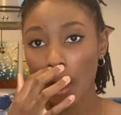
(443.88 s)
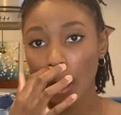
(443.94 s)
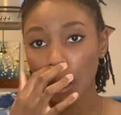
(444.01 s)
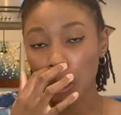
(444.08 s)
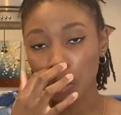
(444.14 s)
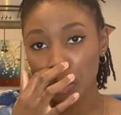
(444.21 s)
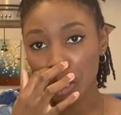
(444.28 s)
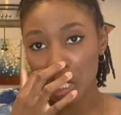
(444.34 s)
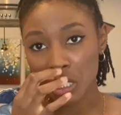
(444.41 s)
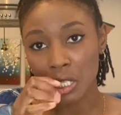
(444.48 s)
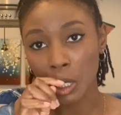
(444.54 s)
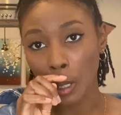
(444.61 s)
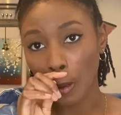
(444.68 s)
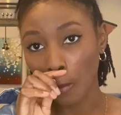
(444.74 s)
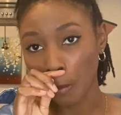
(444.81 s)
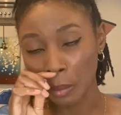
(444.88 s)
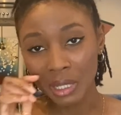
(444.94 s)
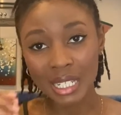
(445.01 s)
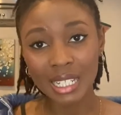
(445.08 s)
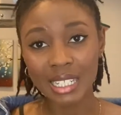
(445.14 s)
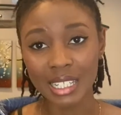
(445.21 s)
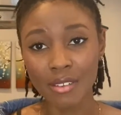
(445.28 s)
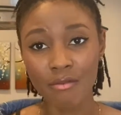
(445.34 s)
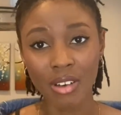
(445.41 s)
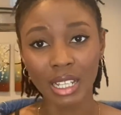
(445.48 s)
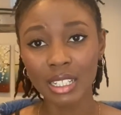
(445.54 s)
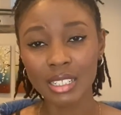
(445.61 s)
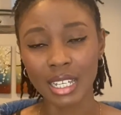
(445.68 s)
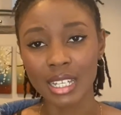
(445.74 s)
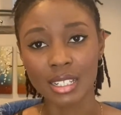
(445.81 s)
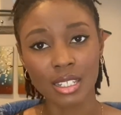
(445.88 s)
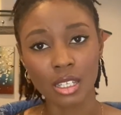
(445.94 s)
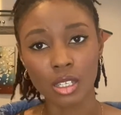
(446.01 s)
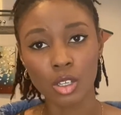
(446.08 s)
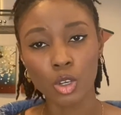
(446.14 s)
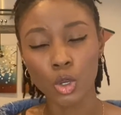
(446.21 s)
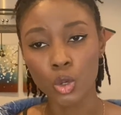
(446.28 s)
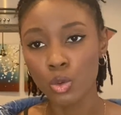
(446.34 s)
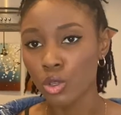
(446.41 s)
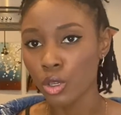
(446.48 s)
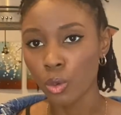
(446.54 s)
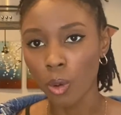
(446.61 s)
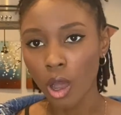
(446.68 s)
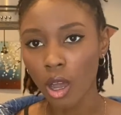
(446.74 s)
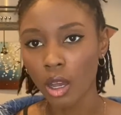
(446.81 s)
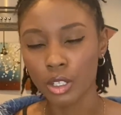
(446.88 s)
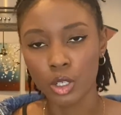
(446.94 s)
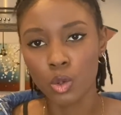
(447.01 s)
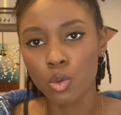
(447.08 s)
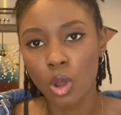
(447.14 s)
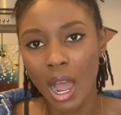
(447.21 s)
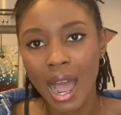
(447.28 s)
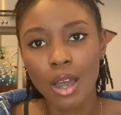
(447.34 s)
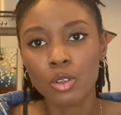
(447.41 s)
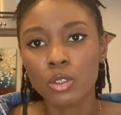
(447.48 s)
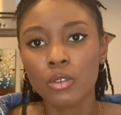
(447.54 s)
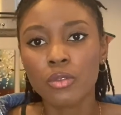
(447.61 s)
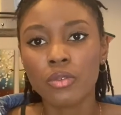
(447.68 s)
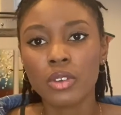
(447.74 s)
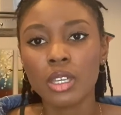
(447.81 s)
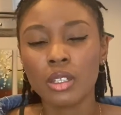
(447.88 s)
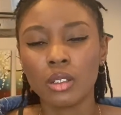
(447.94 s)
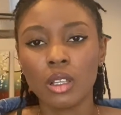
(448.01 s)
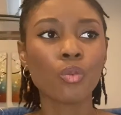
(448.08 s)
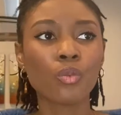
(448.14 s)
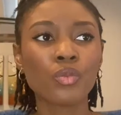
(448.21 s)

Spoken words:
the person completely invalidating who you are and how you feel.